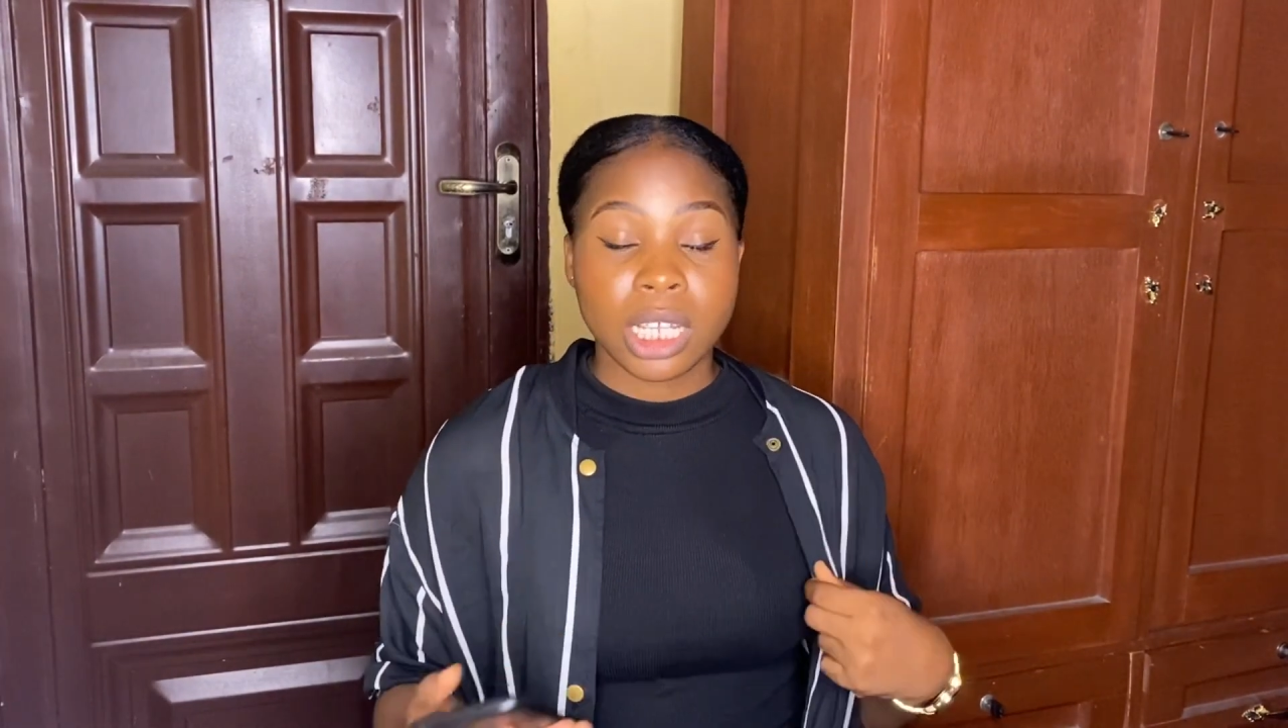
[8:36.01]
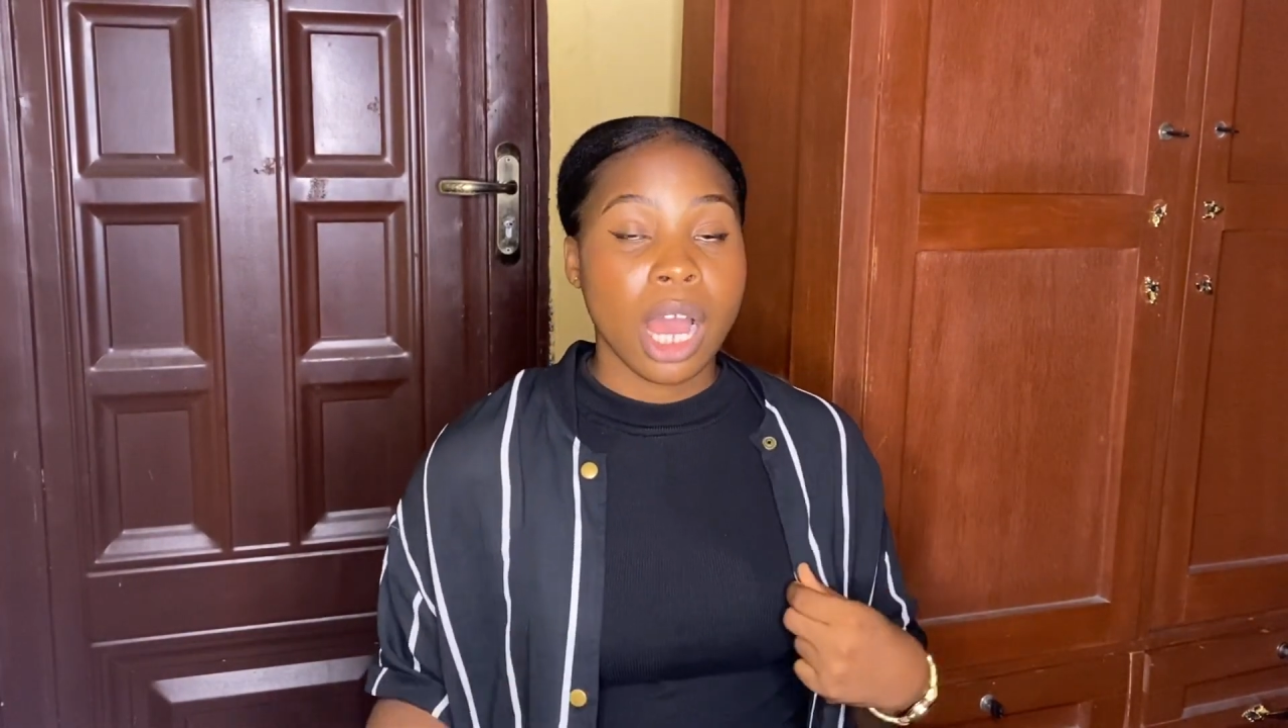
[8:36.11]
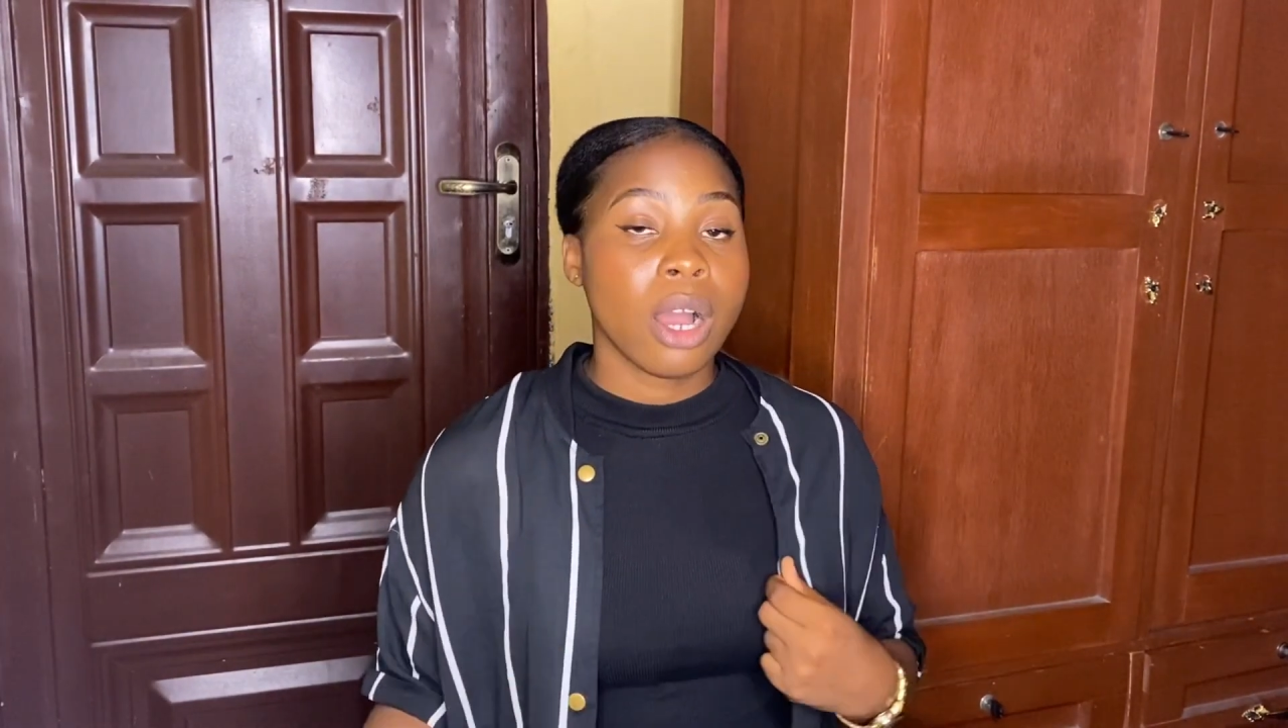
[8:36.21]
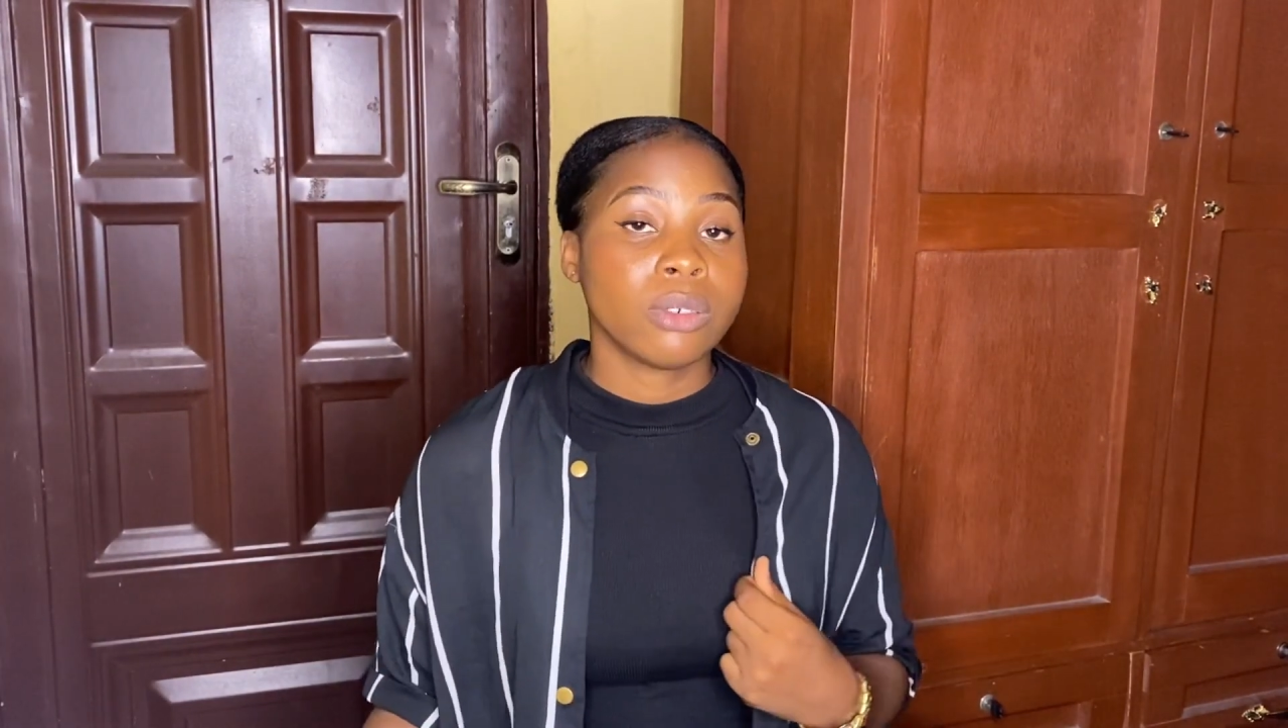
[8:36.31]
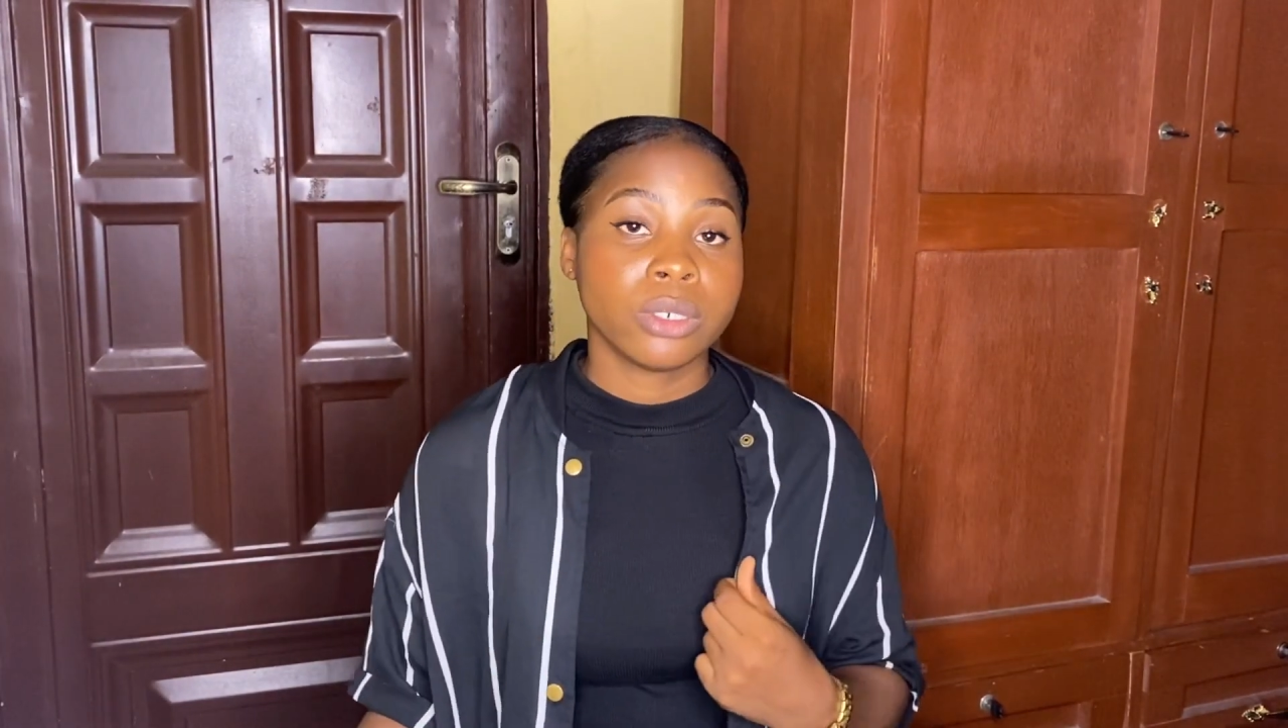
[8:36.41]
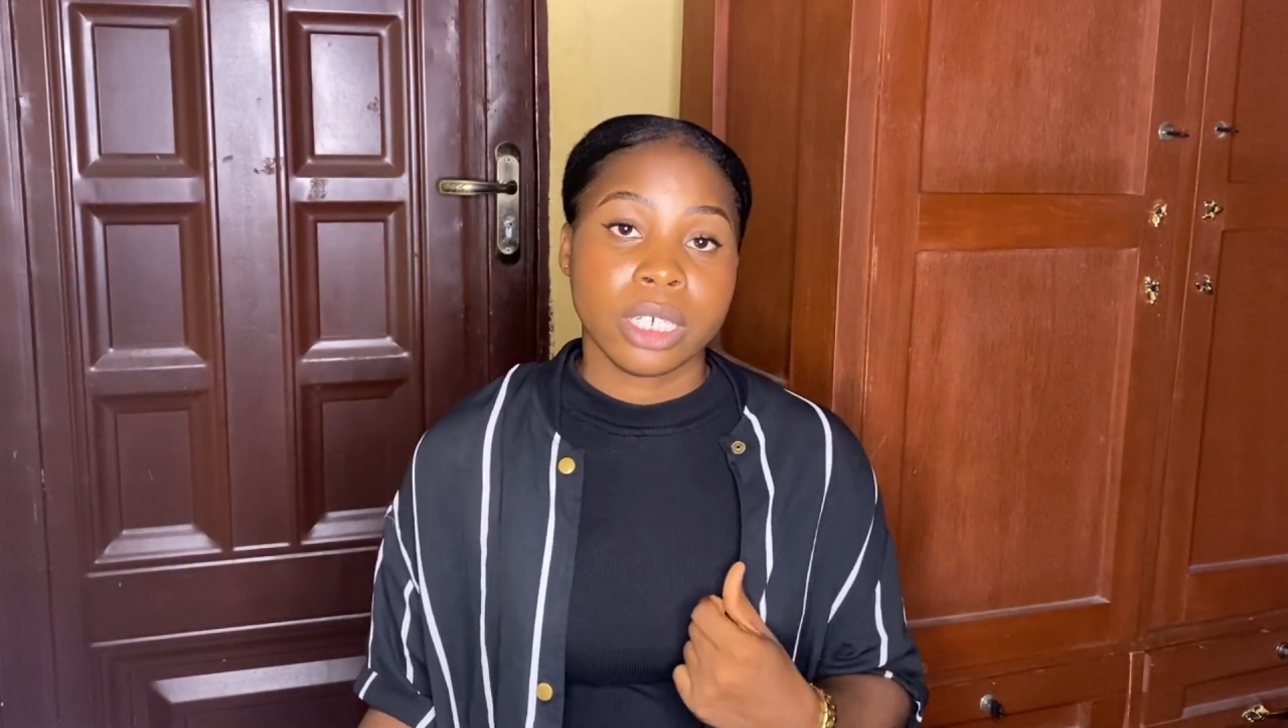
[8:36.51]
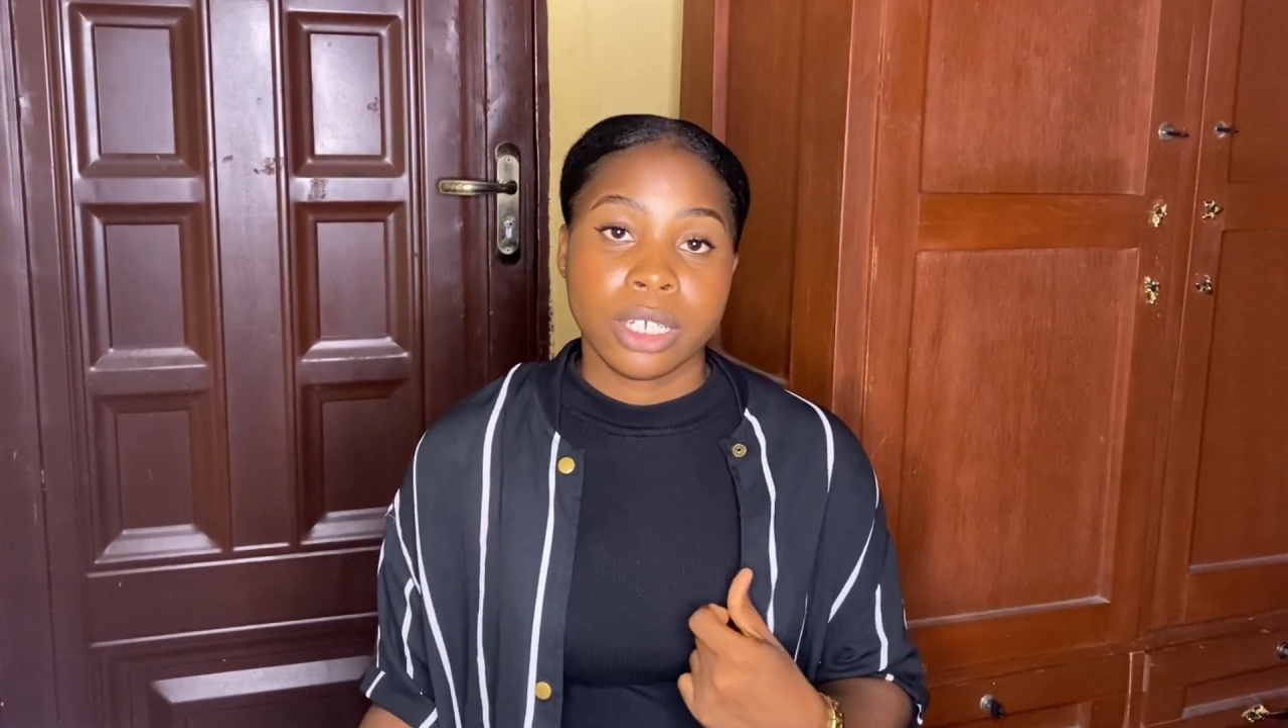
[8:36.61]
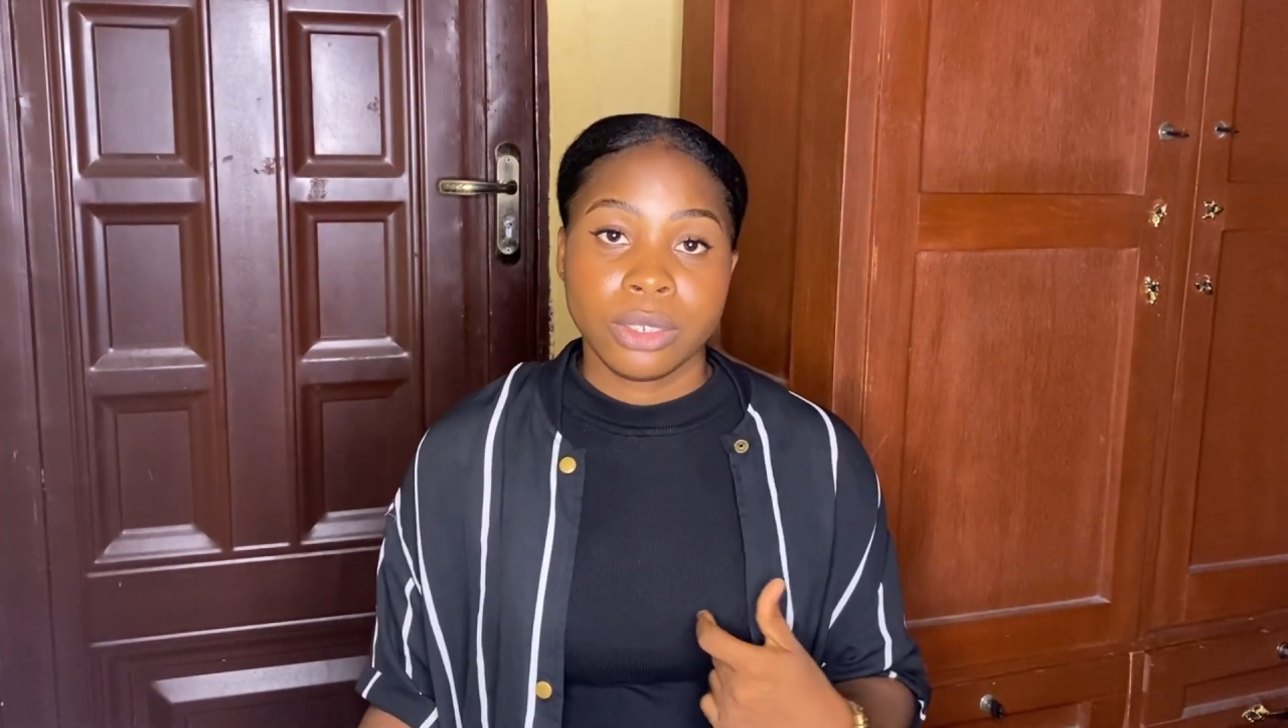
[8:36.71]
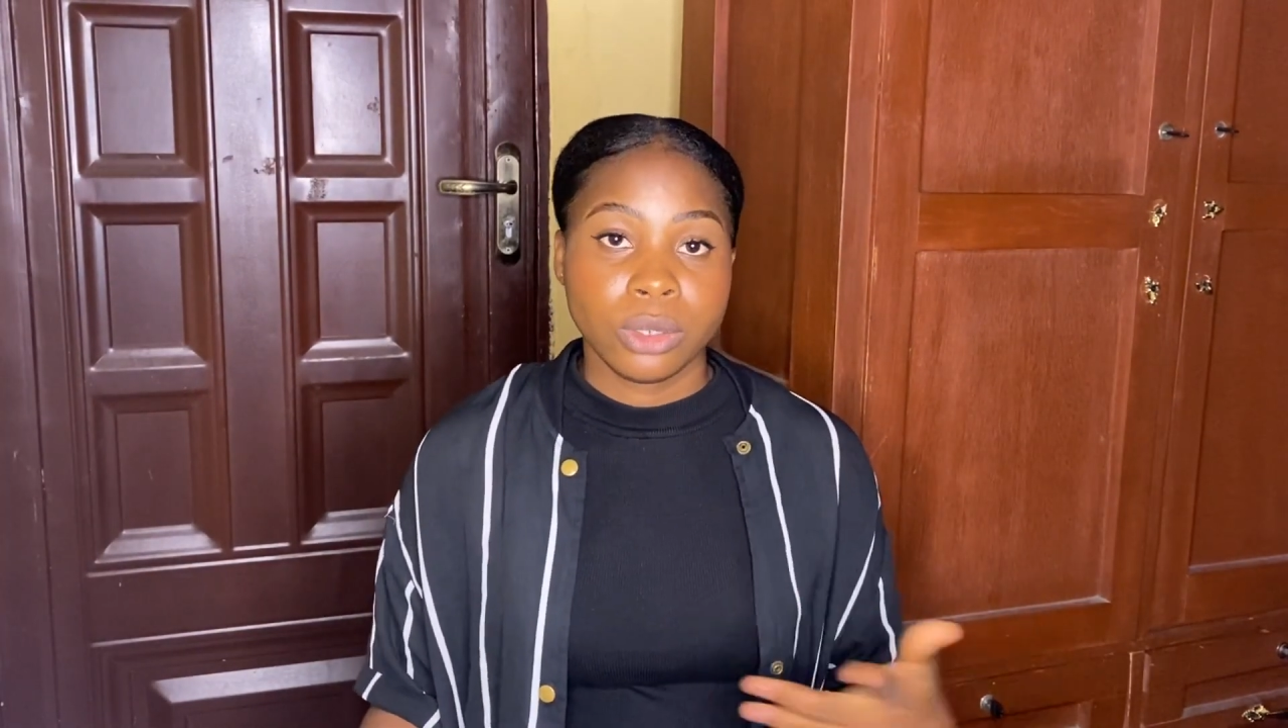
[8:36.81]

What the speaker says: how old are you?